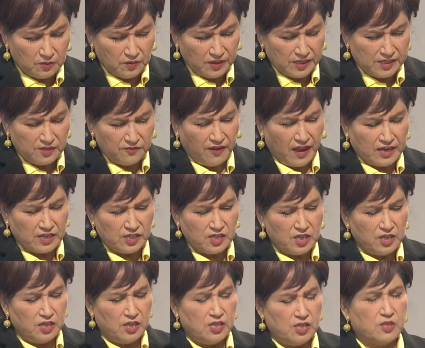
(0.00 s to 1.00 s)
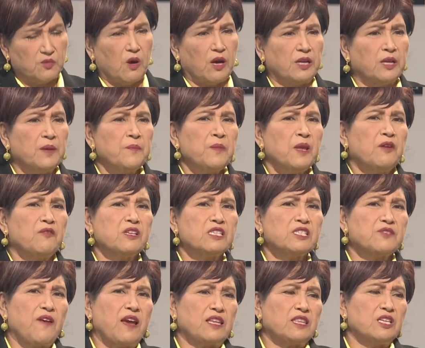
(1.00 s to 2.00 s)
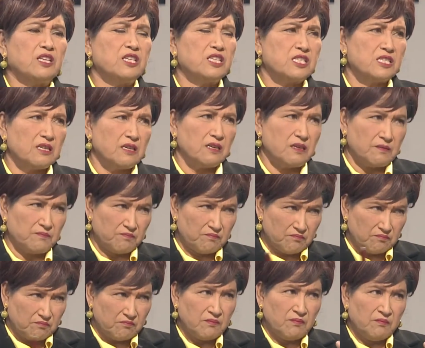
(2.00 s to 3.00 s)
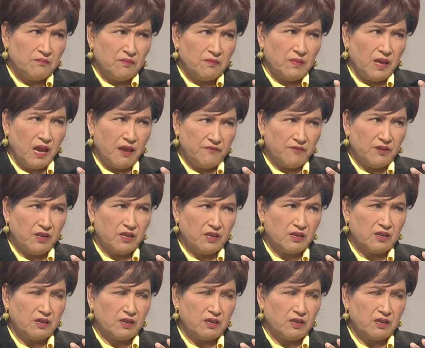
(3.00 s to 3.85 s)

risk factor is what? Risk factor is having